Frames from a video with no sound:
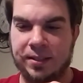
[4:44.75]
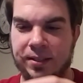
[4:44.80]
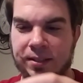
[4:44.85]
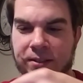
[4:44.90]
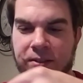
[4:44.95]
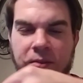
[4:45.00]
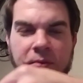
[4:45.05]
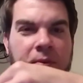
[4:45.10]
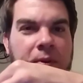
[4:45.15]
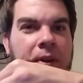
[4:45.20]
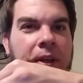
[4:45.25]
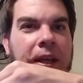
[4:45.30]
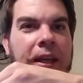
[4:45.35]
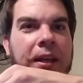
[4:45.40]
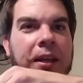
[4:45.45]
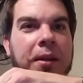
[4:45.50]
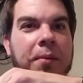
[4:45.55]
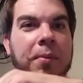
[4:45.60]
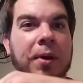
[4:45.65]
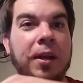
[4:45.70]
Don't want to get
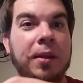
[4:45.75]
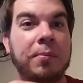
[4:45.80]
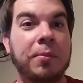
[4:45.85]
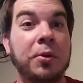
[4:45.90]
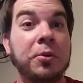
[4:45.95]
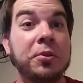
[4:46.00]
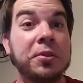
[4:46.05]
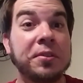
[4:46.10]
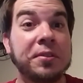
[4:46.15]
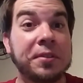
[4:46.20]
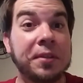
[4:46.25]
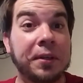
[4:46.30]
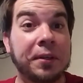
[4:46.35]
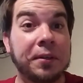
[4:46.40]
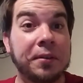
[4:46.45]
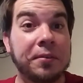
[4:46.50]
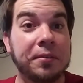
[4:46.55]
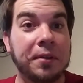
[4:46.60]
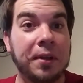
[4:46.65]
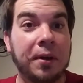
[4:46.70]
anybody motion
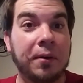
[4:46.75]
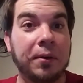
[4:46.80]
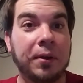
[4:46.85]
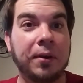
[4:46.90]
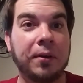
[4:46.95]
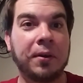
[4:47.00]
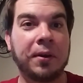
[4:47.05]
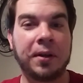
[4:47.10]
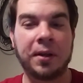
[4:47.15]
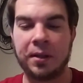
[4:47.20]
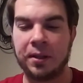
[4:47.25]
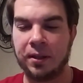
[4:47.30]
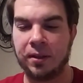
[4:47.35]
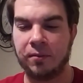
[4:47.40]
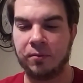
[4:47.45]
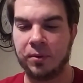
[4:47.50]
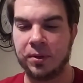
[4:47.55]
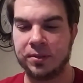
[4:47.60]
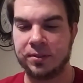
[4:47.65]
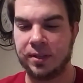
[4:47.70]
sickness now here on I Love
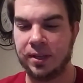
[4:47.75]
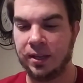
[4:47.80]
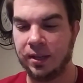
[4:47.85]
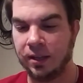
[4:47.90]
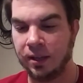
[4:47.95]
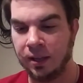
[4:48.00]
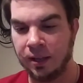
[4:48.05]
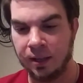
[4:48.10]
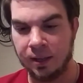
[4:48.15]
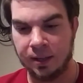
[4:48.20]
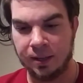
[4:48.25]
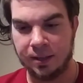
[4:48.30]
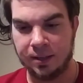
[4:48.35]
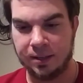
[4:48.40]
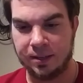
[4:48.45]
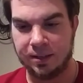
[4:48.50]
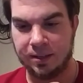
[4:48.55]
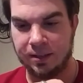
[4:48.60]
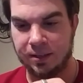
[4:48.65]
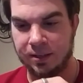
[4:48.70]
Whiskey.
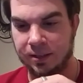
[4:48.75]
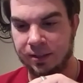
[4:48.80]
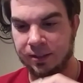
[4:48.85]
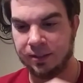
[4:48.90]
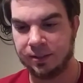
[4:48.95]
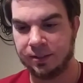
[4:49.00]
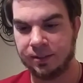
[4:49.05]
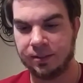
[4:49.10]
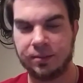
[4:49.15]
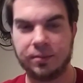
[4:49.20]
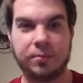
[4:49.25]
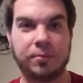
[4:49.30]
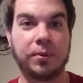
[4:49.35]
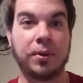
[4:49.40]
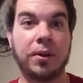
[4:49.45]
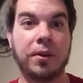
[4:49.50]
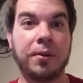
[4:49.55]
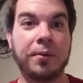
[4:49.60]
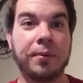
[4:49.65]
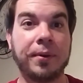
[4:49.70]
We're
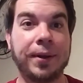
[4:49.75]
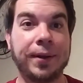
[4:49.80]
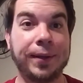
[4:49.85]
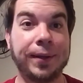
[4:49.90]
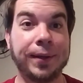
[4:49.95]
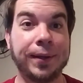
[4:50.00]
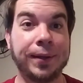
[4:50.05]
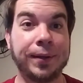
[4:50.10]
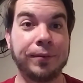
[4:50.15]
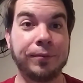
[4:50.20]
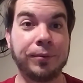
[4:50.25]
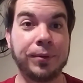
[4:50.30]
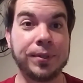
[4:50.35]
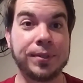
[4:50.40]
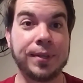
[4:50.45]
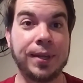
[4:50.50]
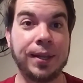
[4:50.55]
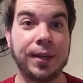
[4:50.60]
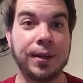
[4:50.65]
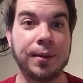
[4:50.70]
already kind of
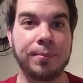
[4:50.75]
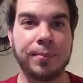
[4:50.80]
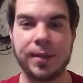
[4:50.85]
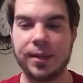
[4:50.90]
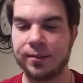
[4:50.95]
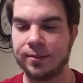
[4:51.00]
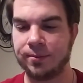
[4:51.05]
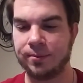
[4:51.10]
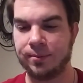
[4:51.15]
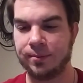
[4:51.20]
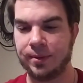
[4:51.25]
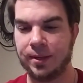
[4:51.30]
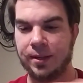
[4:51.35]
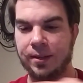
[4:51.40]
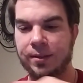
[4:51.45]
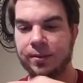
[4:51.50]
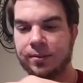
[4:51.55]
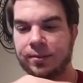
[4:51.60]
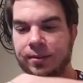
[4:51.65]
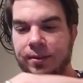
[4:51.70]
whiskeyed up as
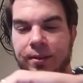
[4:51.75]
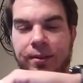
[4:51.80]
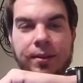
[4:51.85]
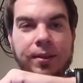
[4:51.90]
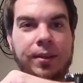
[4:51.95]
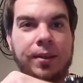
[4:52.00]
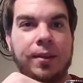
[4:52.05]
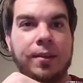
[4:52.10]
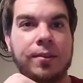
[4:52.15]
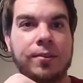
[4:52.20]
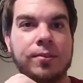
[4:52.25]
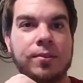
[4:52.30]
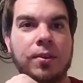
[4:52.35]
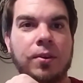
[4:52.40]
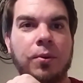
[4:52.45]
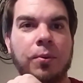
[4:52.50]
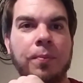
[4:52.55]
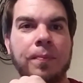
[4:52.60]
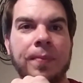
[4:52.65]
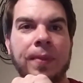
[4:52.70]
it is.
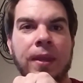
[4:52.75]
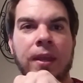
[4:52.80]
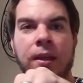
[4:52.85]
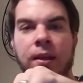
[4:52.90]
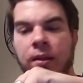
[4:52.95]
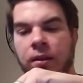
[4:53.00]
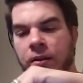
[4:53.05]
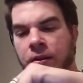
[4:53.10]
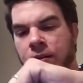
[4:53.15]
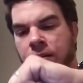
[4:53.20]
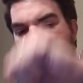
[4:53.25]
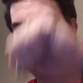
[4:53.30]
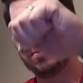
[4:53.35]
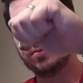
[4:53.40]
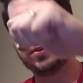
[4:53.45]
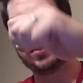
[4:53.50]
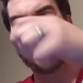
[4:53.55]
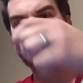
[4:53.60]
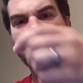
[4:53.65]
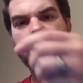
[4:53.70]
So
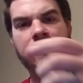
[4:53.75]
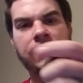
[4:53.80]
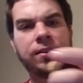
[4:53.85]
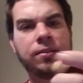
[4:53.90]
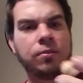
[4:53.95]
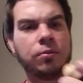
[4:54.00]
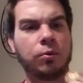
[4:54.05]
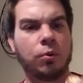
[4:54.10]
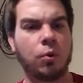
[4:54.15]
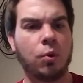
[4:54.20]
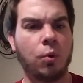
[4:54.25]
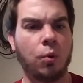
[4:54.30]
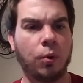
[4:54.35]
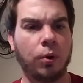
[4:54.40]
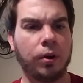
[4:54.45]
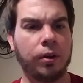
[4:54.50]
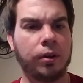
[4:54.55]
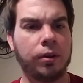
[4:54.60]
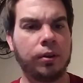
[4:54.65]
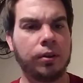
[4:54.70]
it's got a nice little
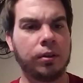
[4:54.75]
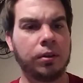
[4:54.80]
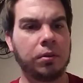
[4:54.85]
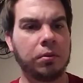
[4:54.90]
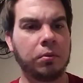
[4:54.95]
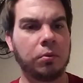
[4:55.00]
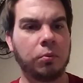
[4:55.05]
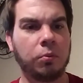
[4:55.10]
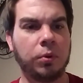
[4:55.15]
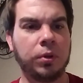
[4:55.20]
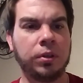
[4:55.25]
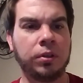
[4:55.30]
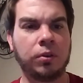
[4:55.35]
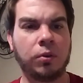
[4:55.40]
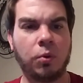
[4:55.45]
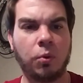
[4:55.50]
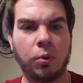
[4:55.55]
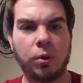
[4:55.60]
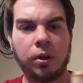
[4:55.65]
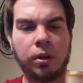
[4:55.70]
cork, wooden
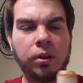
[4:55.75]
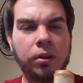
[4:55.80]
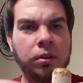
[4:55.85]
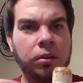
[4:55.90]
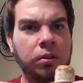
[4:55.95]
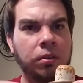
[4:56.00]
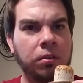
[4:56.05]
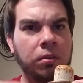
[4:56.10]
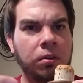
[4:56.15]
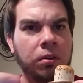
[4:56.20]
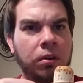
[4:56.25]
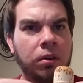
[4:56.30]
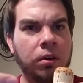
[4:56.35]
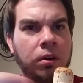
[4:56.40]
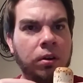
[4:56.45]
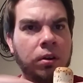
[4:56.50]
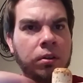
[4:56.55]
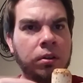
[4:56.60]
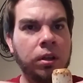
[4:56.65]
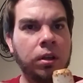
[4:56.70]
cork
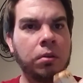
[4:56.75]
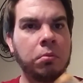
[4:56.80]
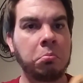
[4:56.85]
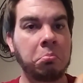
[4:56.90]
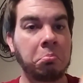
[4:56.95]
on there.